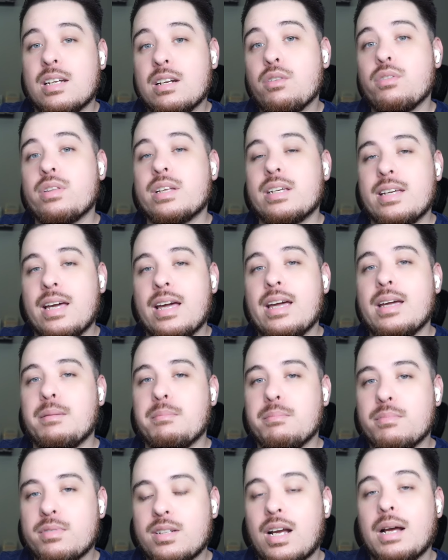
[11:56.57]
I know the
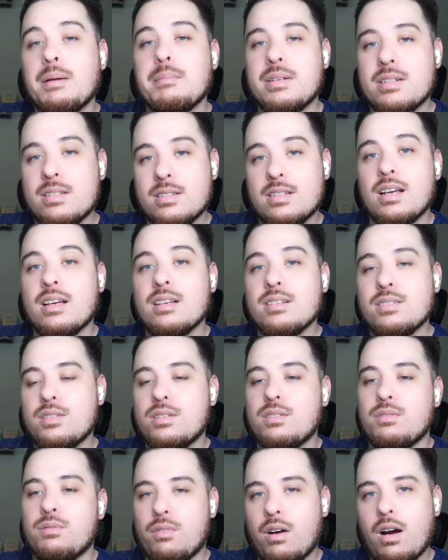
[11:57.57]
game Simon
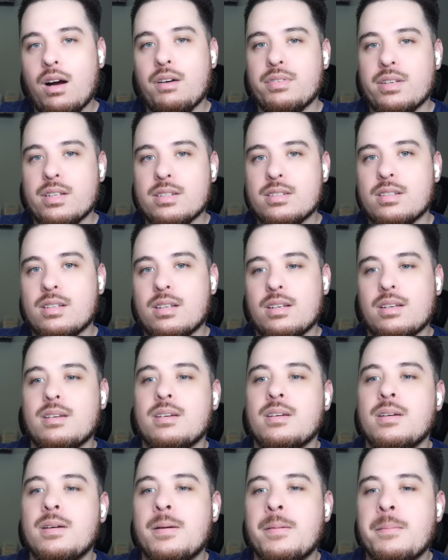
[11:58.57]
says, obviously.
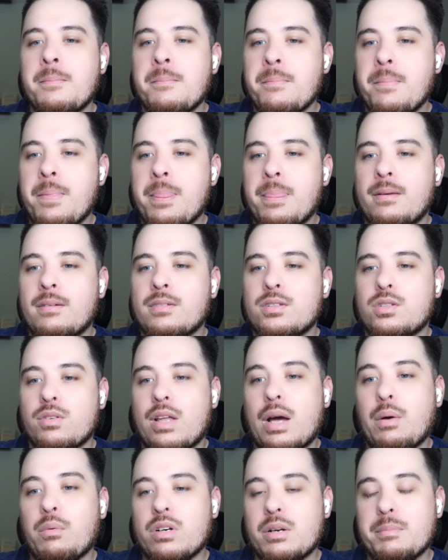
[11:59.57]
So
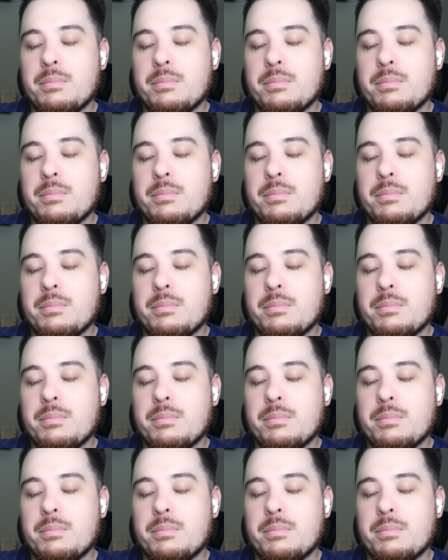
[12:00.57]
that